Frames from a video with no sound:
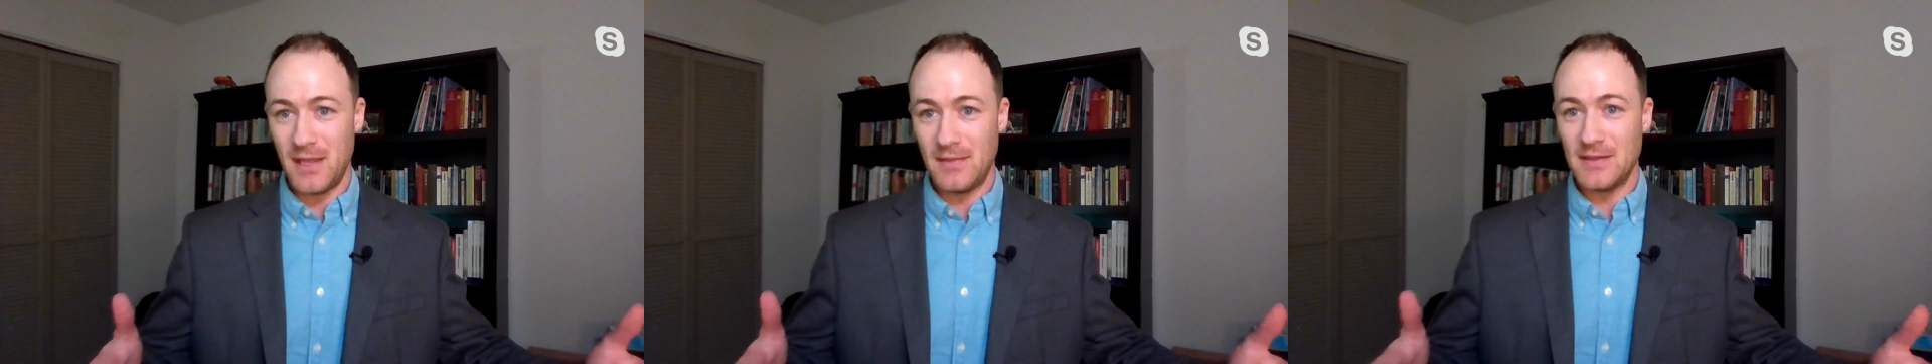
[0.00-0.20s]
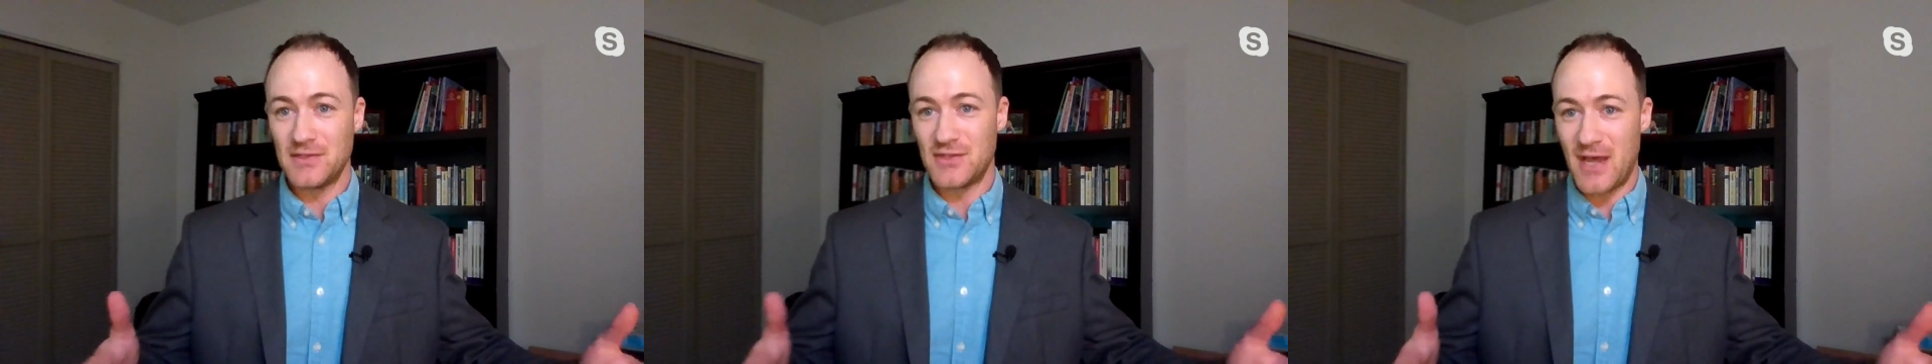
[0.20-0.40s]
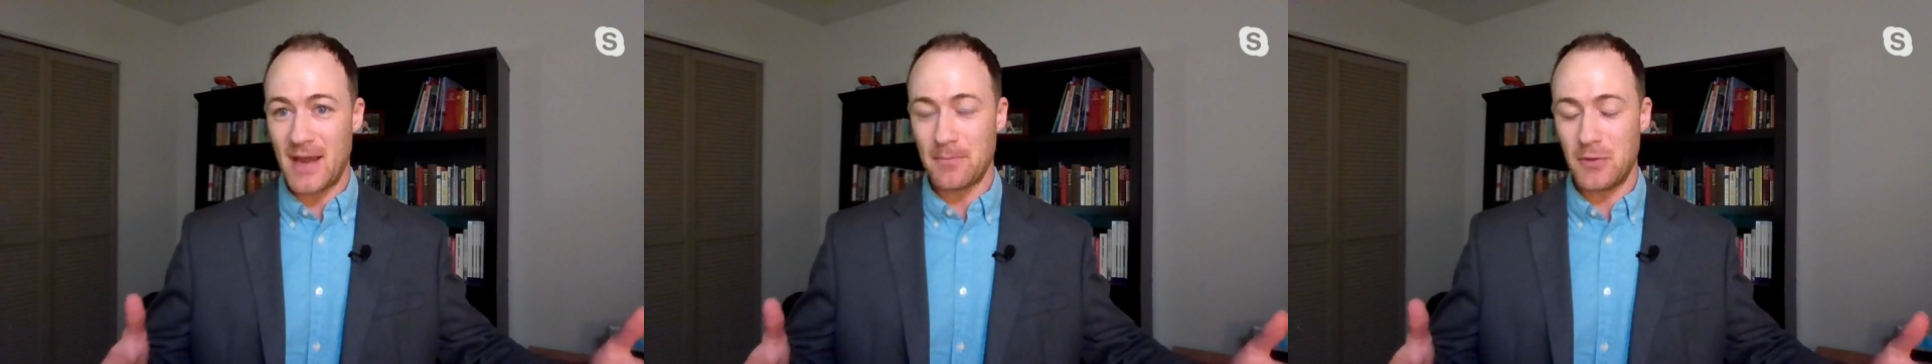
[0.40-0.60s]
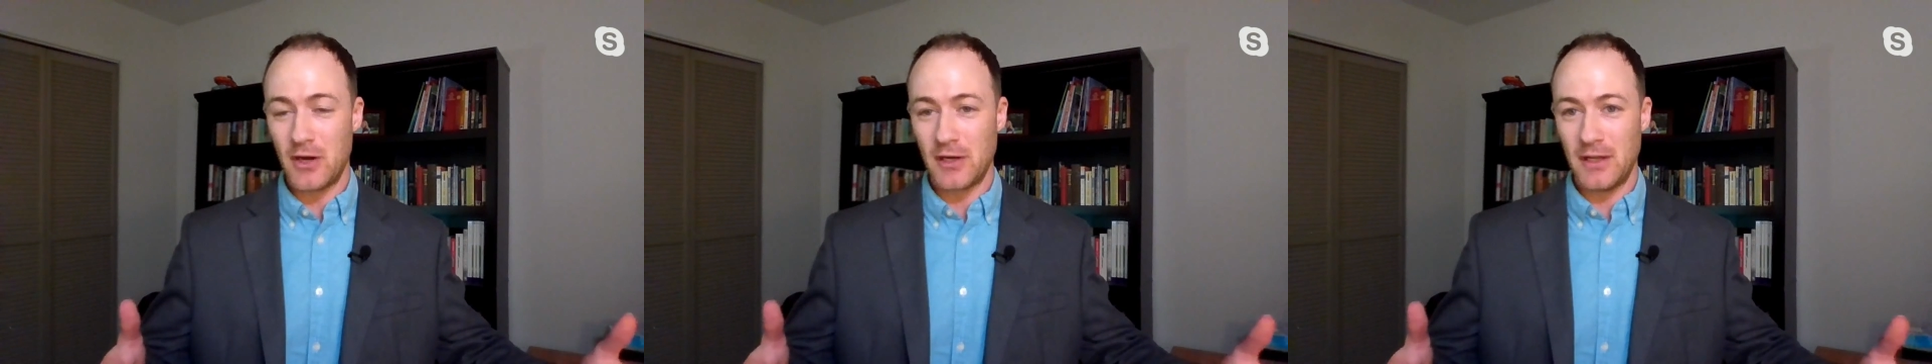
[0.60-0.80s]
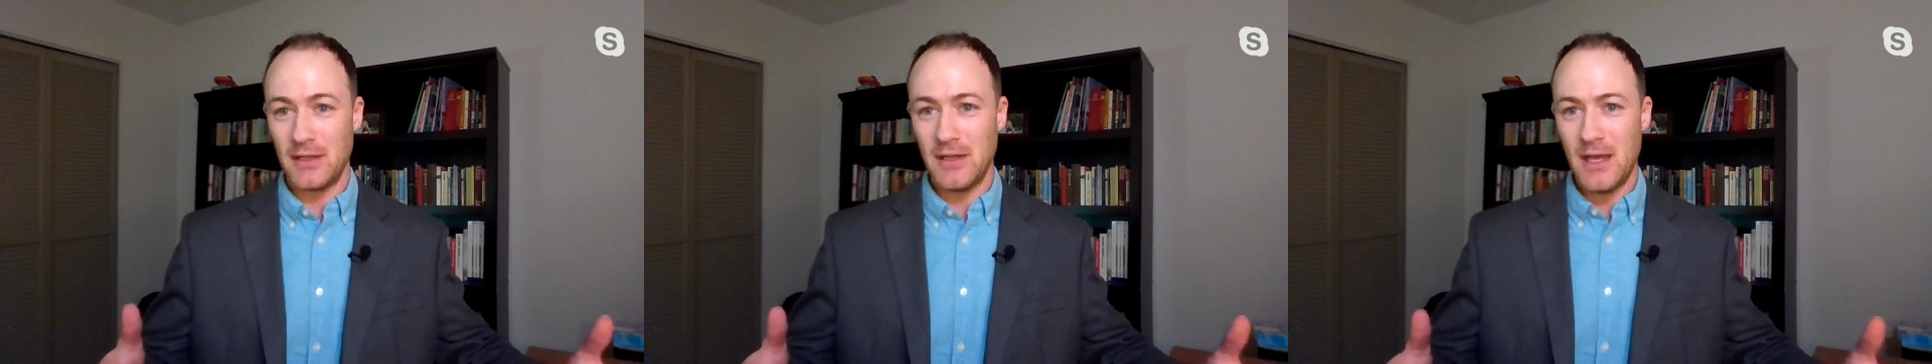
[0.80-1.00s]
in the stock
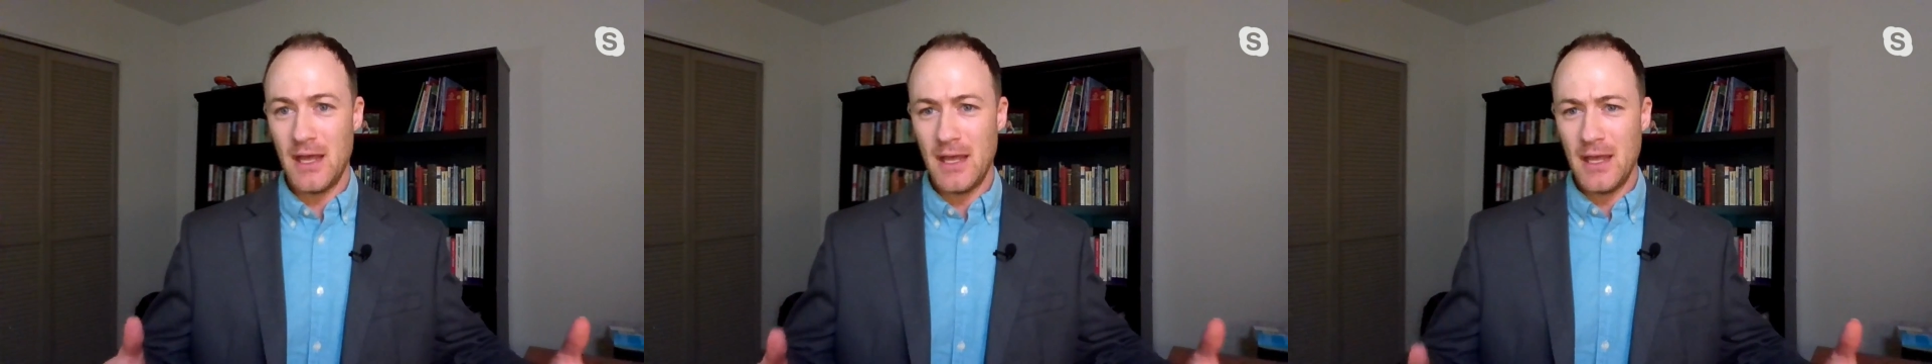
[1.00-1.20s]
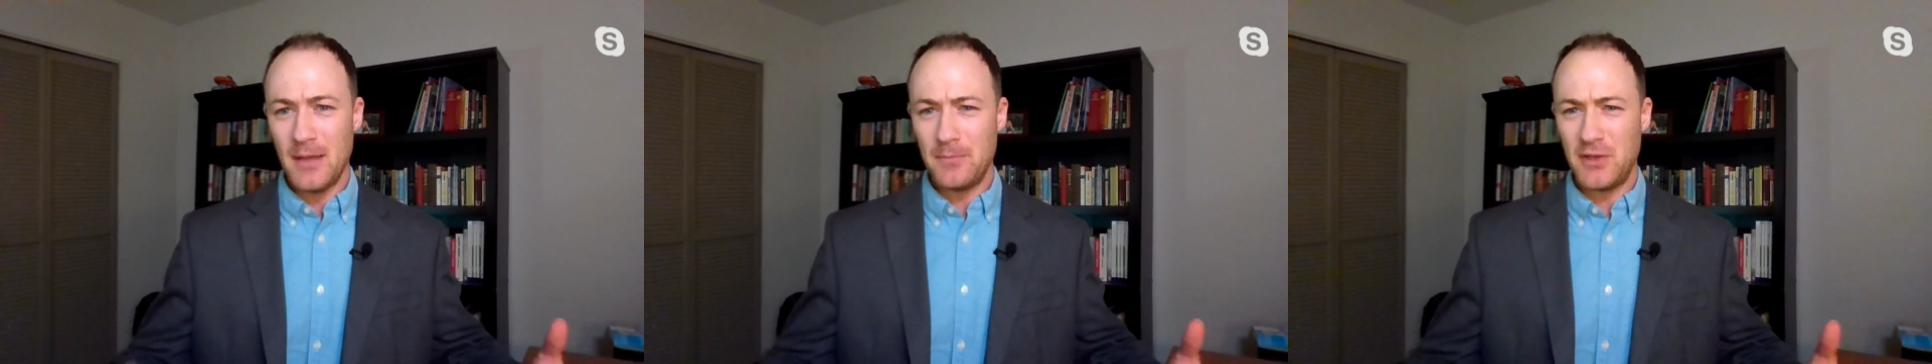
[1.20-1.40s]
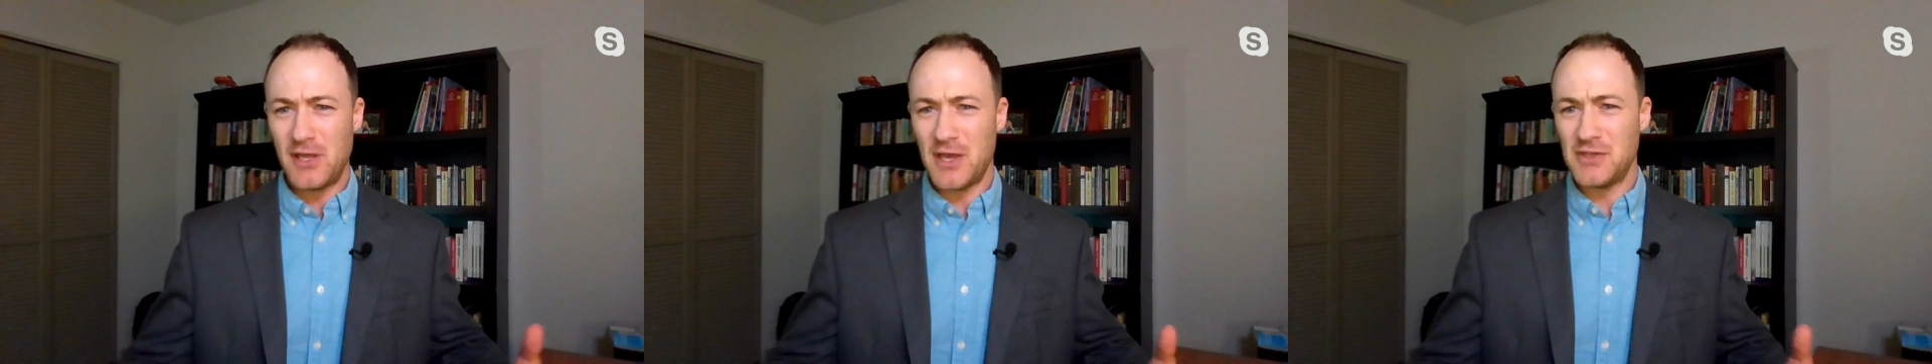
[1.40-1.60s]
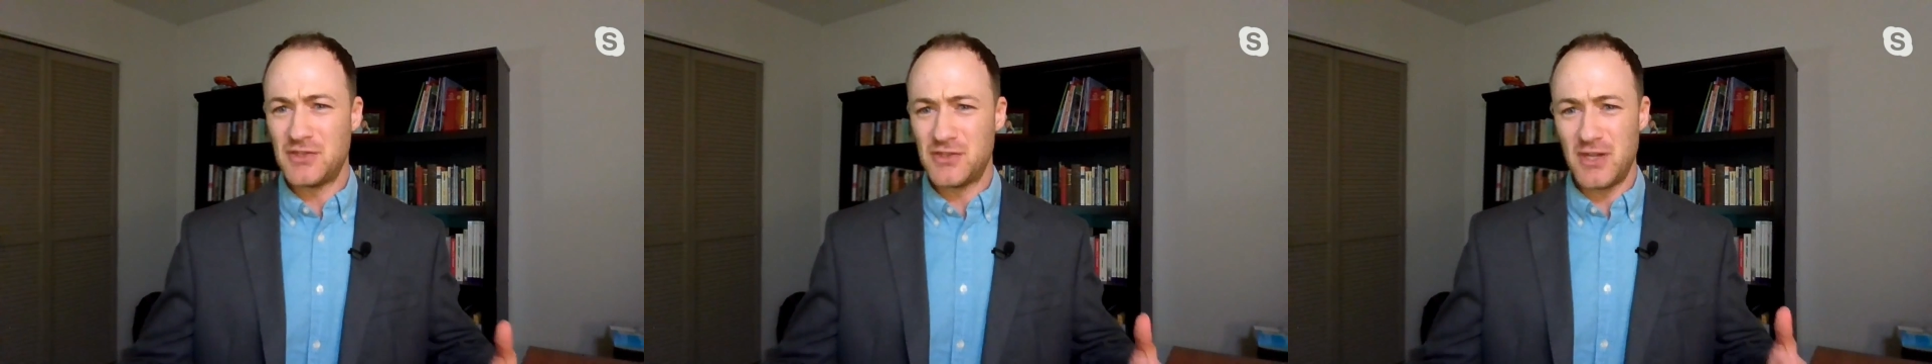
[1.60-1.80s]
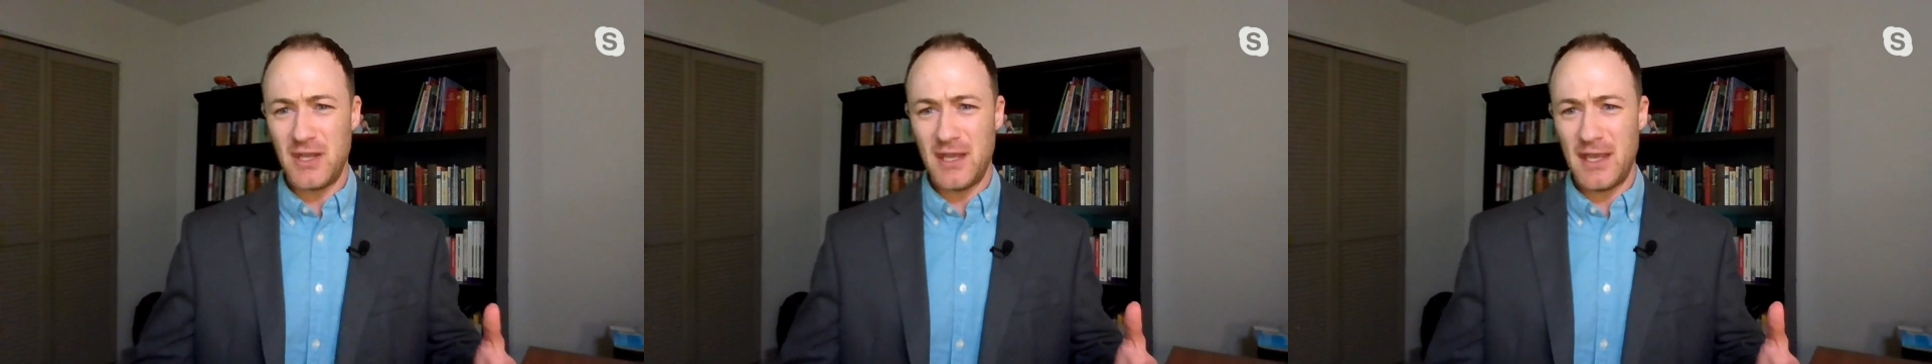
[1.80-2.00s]
market
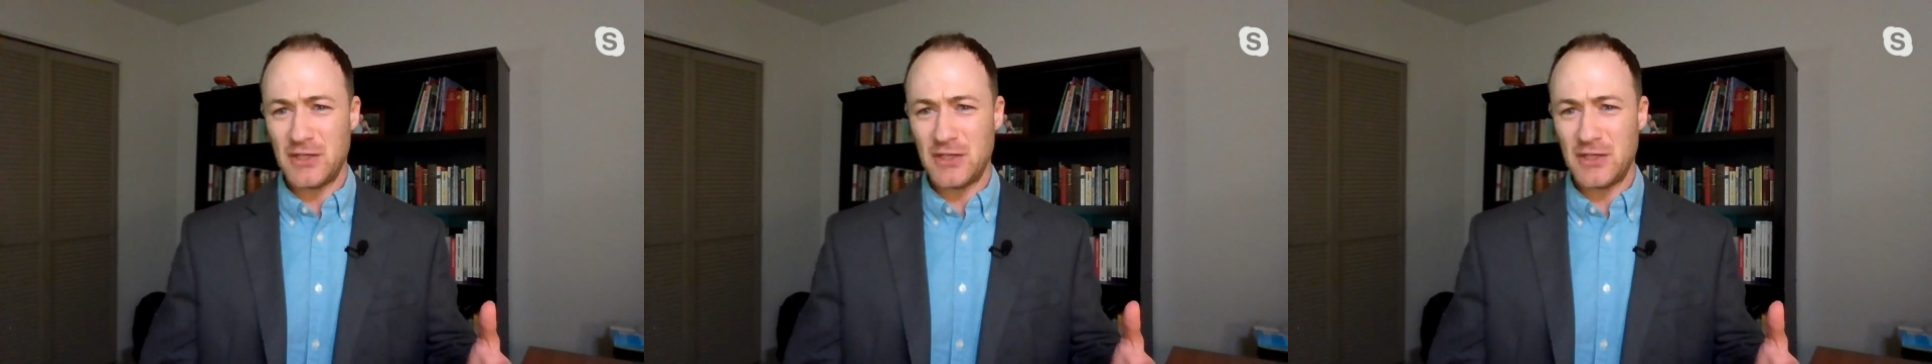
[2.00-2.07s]
because